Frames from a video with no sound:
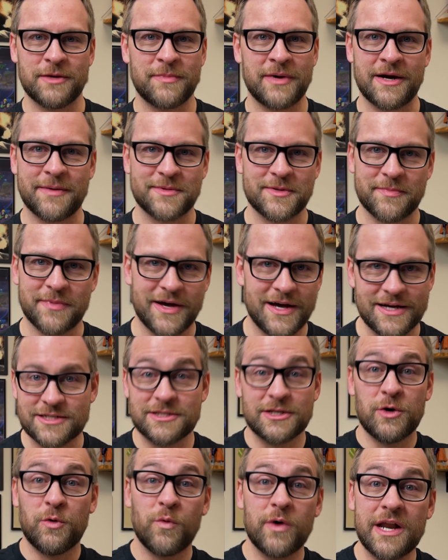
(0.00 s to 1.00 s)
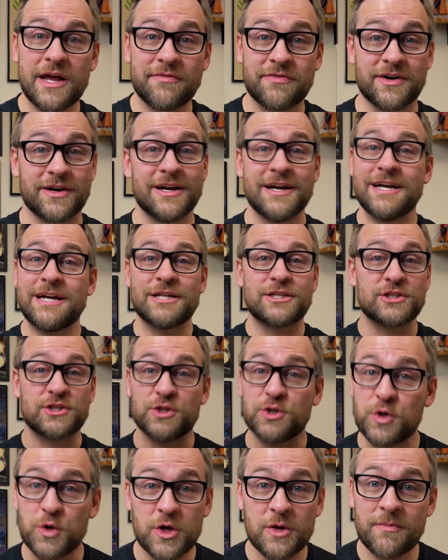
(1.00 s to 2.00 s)
the bottom of the box. Whatever, it's
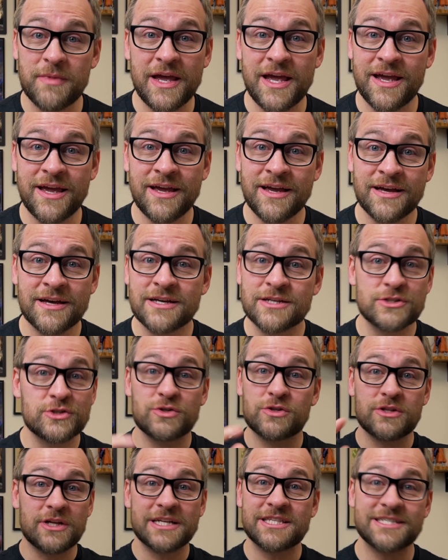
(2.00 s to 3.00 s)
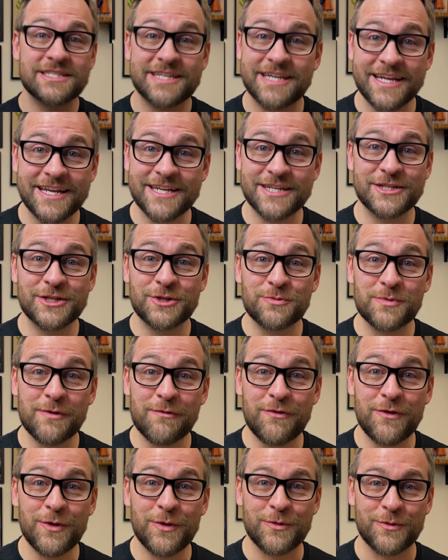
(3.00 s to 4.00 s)
new to me, so let's get into the
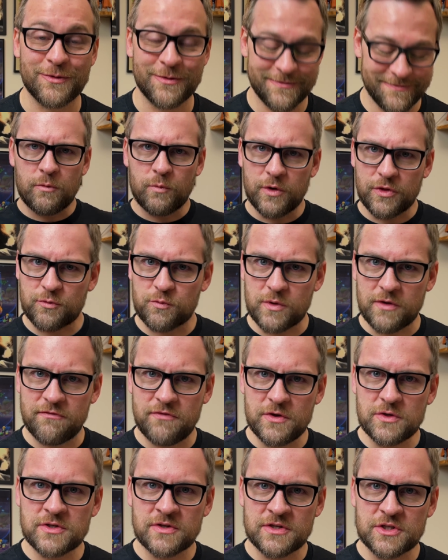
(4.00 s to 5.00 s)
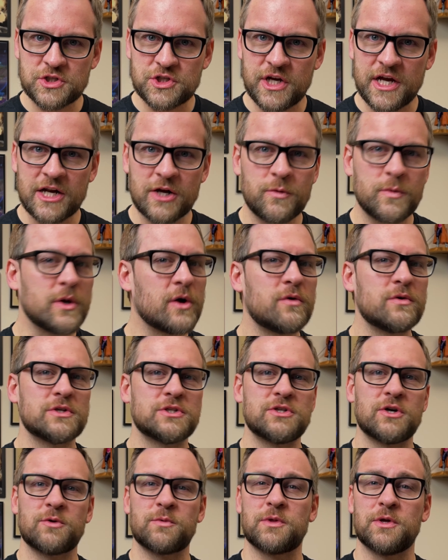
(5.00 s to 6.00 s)
review. With reviews on this channel, we always
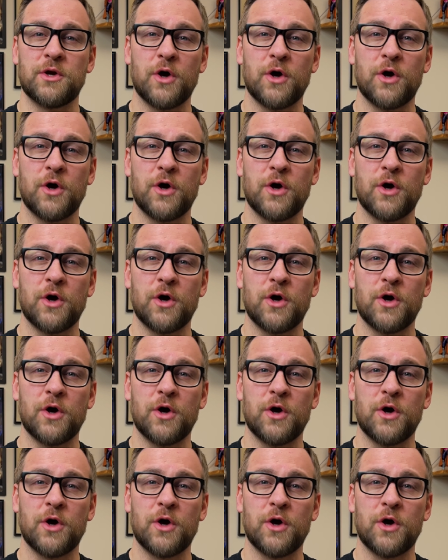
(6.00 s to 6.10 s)
start with